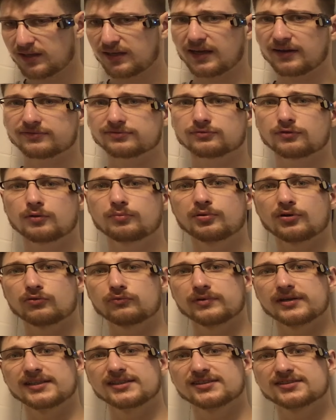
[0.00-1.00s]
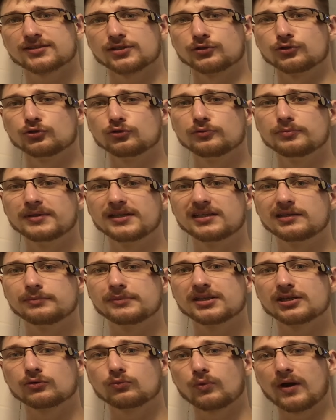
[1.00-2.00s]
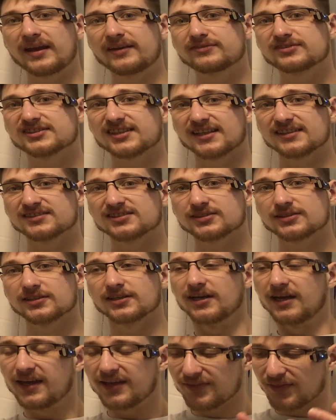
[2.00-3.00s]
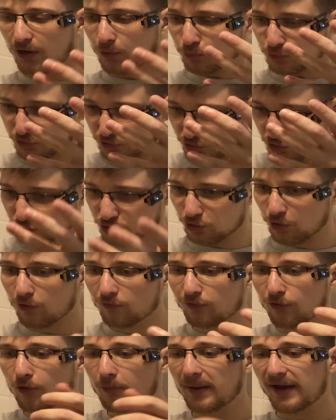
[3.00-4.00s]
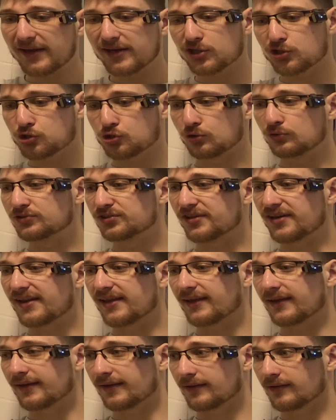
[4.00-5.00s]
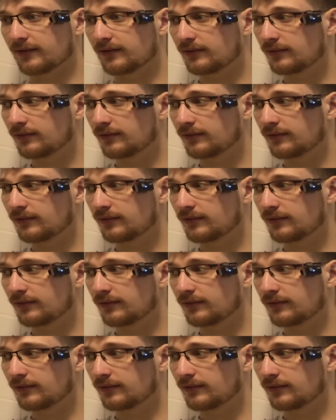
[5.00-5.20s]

DF Robot released a new millimeter wave sensor that would solve all my issues in here.